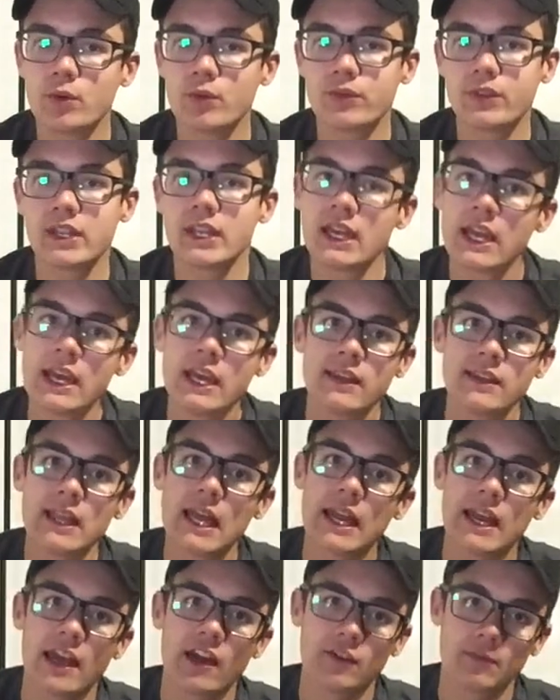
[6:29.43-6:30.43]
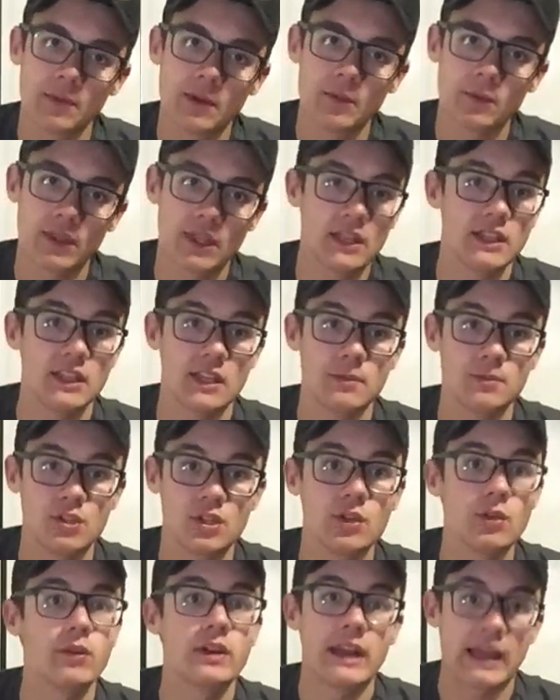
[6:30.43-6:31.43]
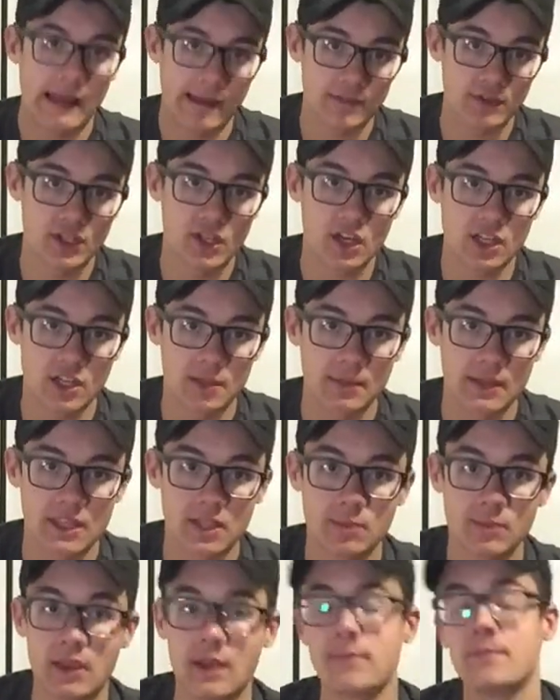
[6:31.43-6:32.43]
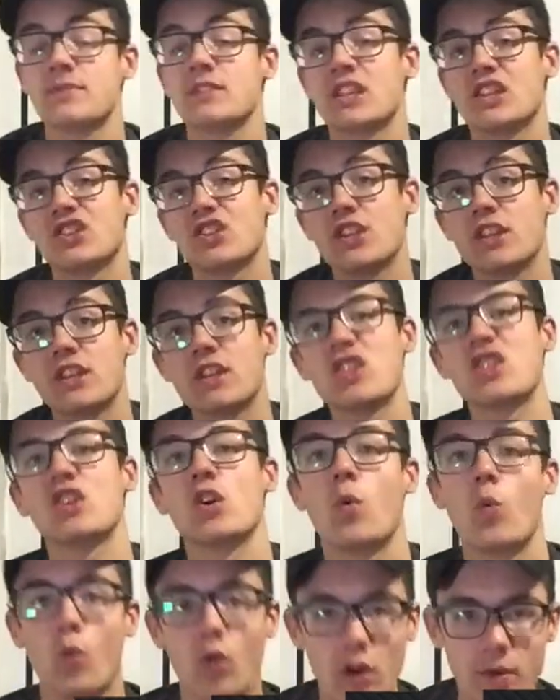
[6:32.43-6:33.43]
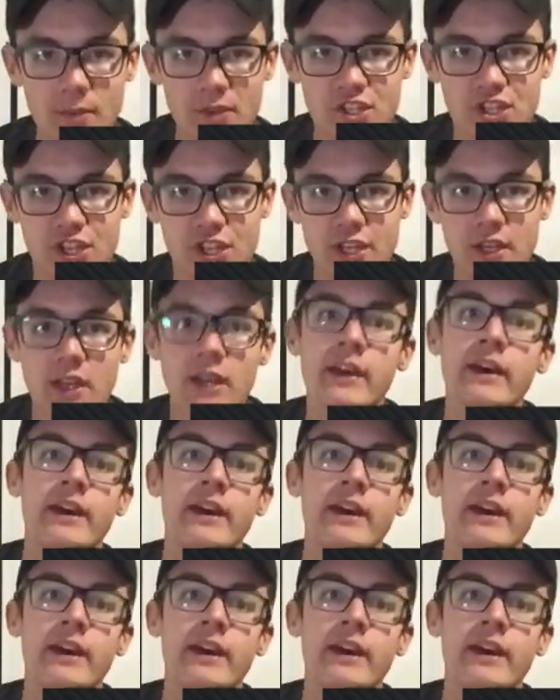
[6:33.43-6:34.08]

movie that have been within the MCU, and I haven't talked about them yet. So there's War Machine,